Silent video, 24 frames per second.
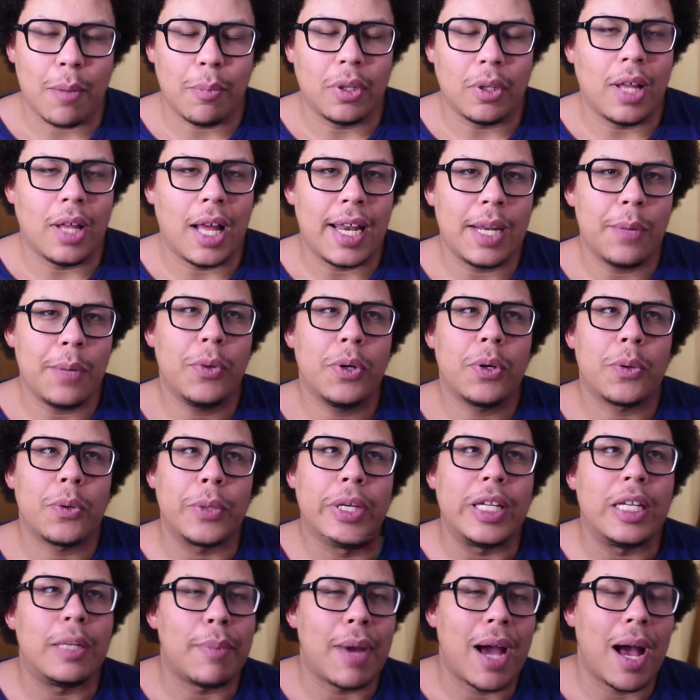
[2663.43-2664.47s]
I didn't want to read
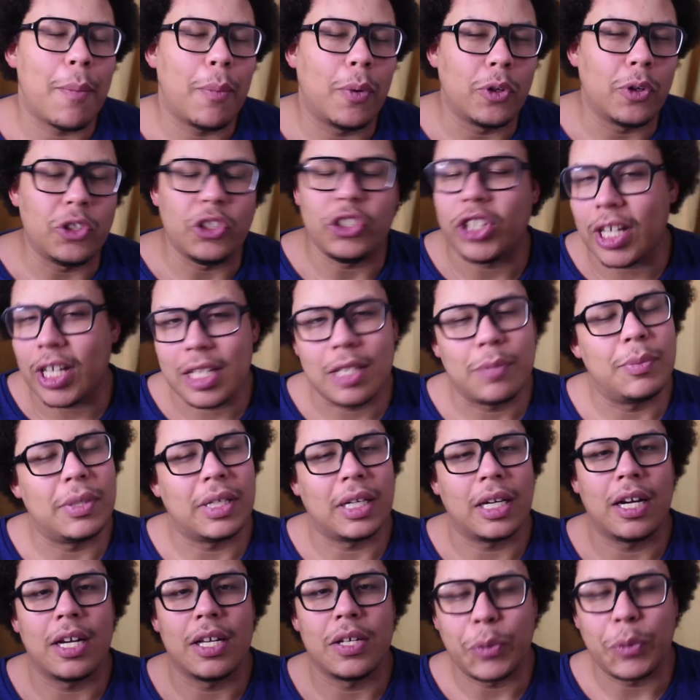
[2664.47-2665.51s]
Babel just
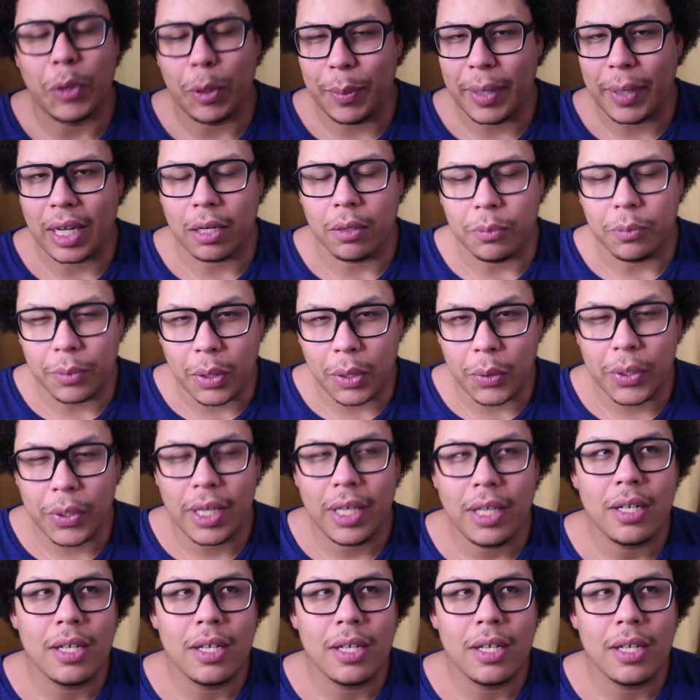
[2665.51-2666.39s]
because Rebecca wrote it,